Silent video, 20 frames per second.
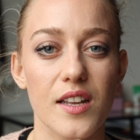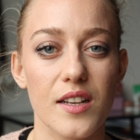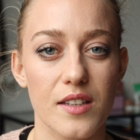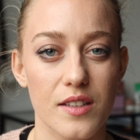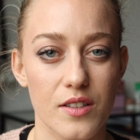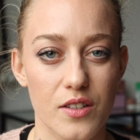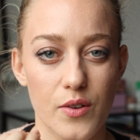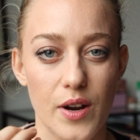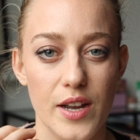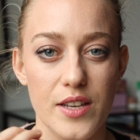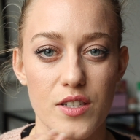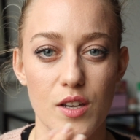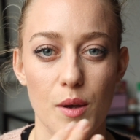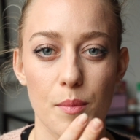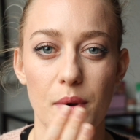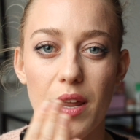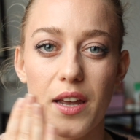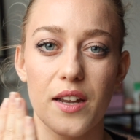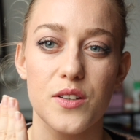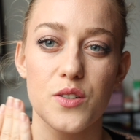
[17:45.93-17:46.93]
It dries
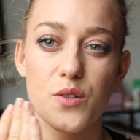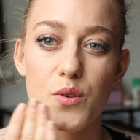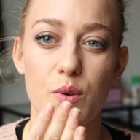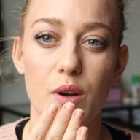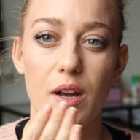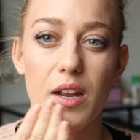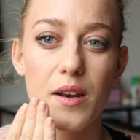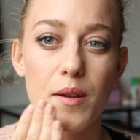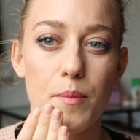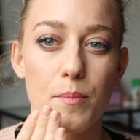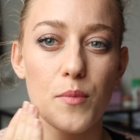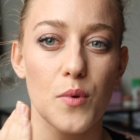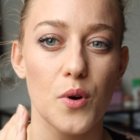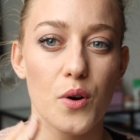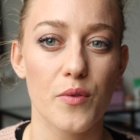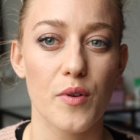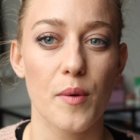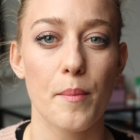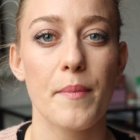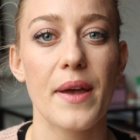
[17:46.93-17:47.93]
up like to a more
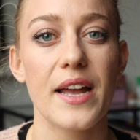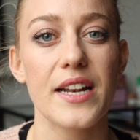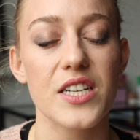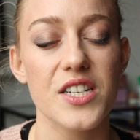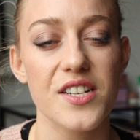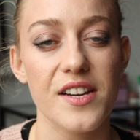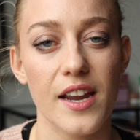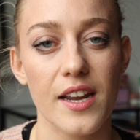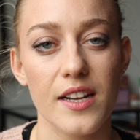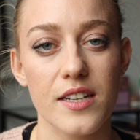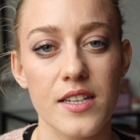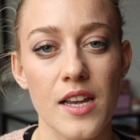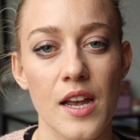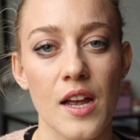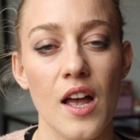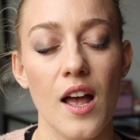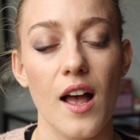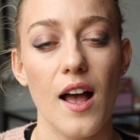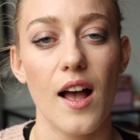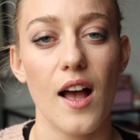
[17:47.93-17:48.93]
of a matte shade,
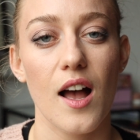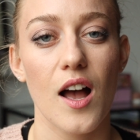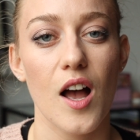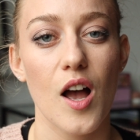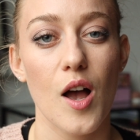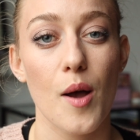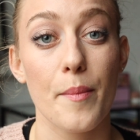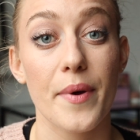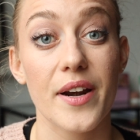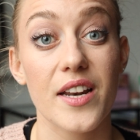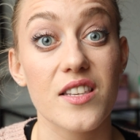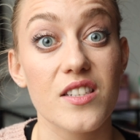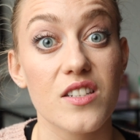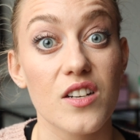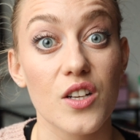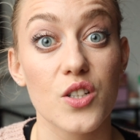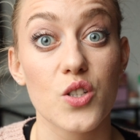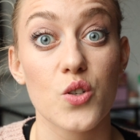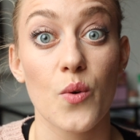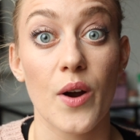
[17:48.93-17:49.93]
but it's
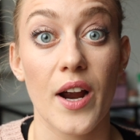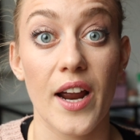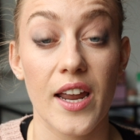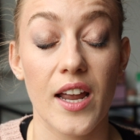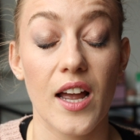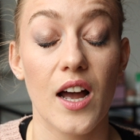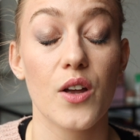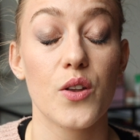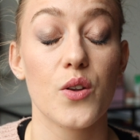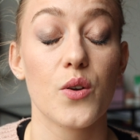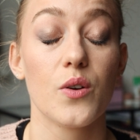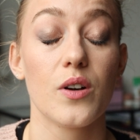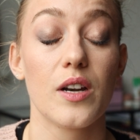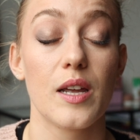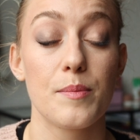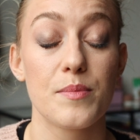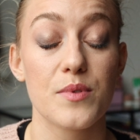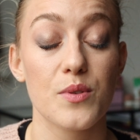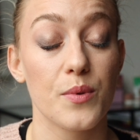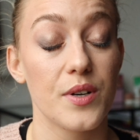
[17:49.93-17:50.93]
not drying out your
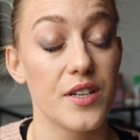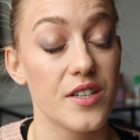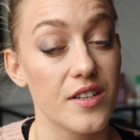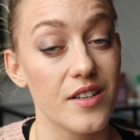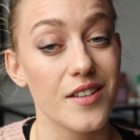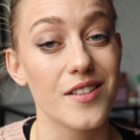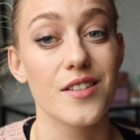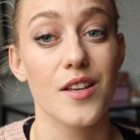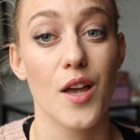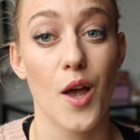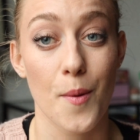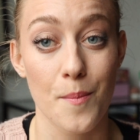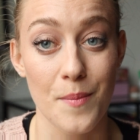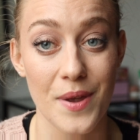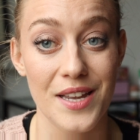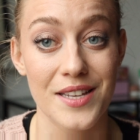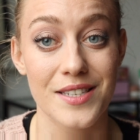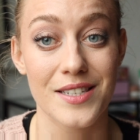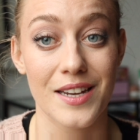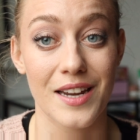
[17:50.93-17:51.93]
lips, which is
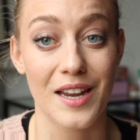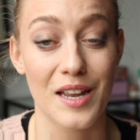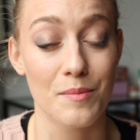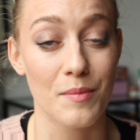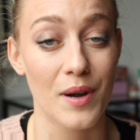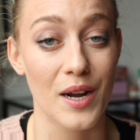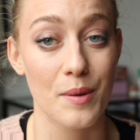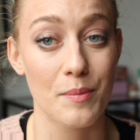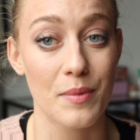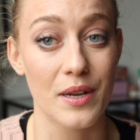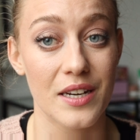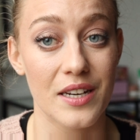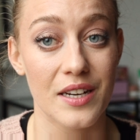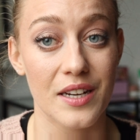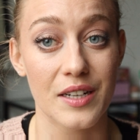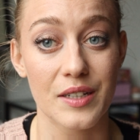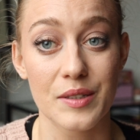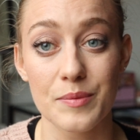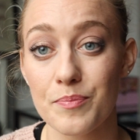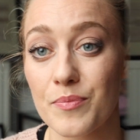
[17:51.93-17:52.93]
amazing in my
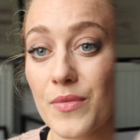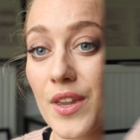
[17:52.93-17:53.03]
opinion.